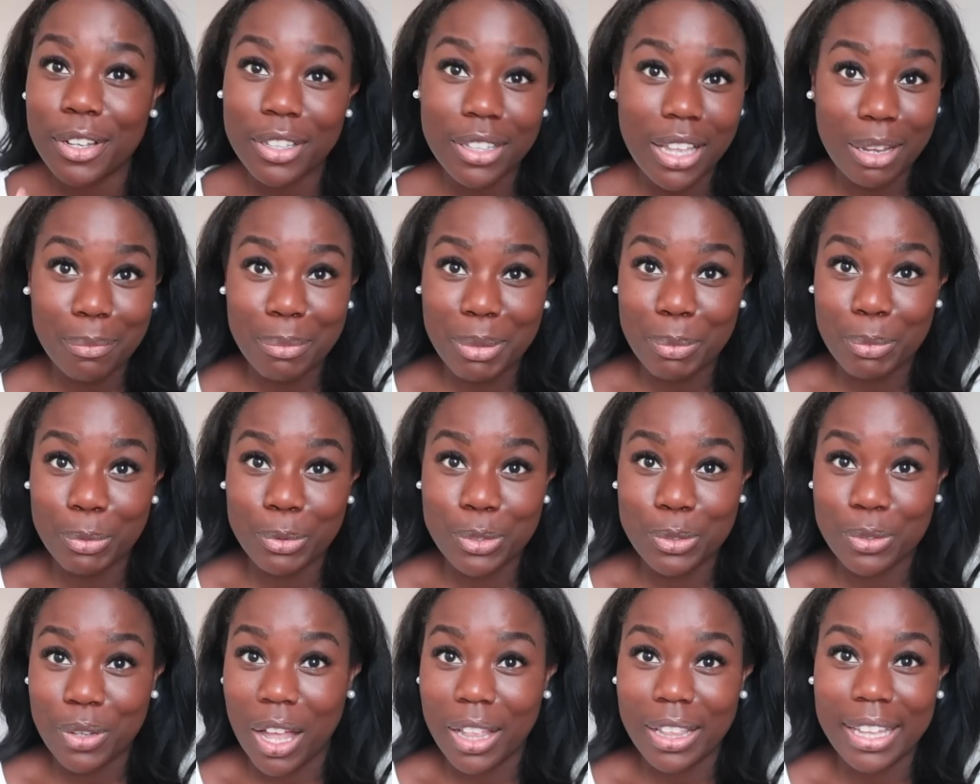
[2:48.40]
know a lot of people
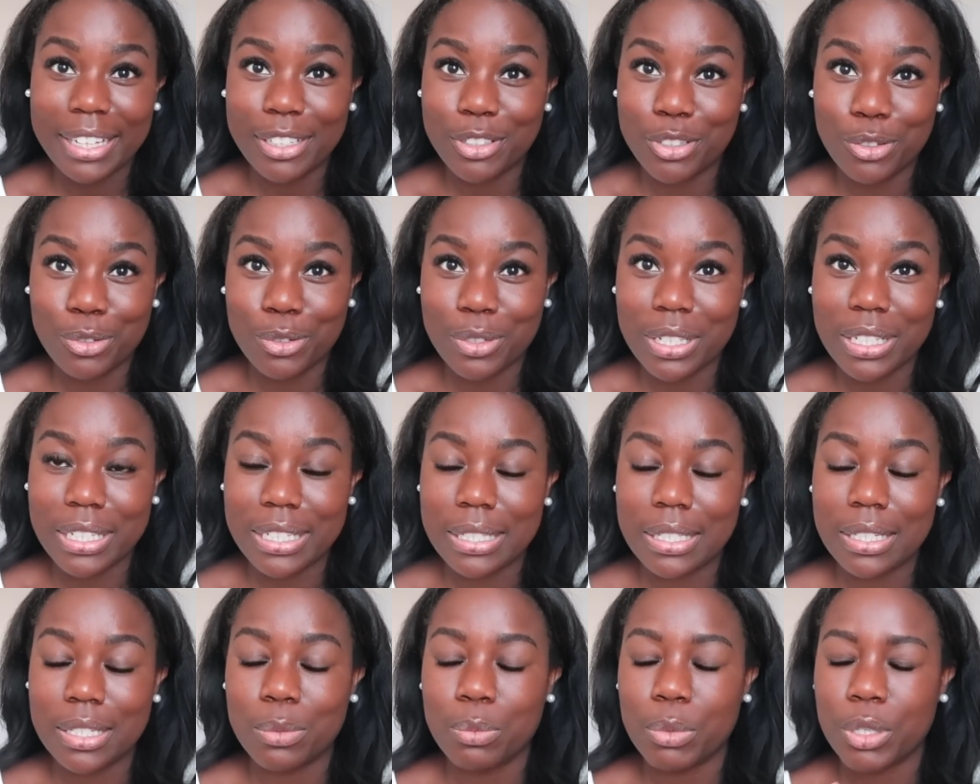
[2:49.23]
do not like juice
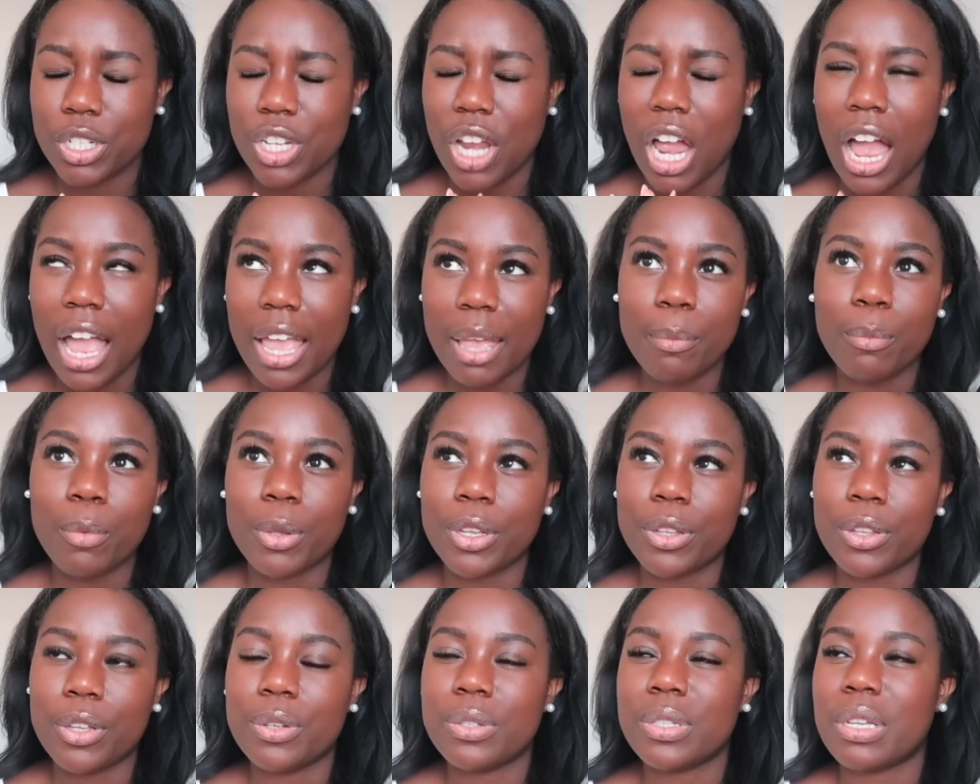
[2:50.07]
cleanses, which I am one
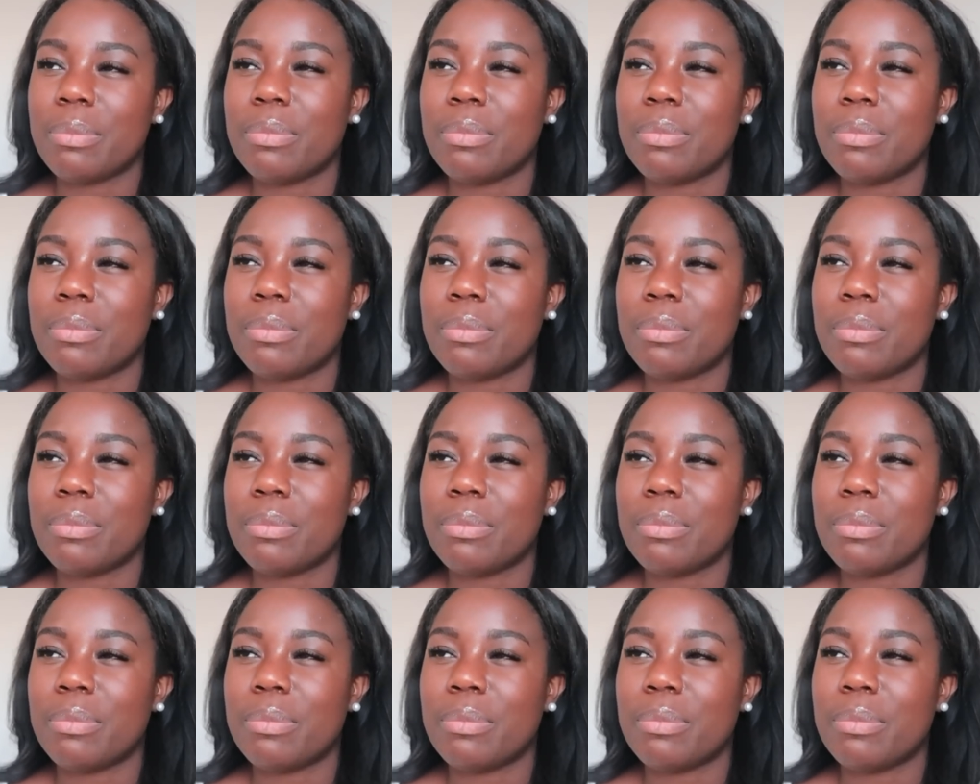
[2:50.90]
of those.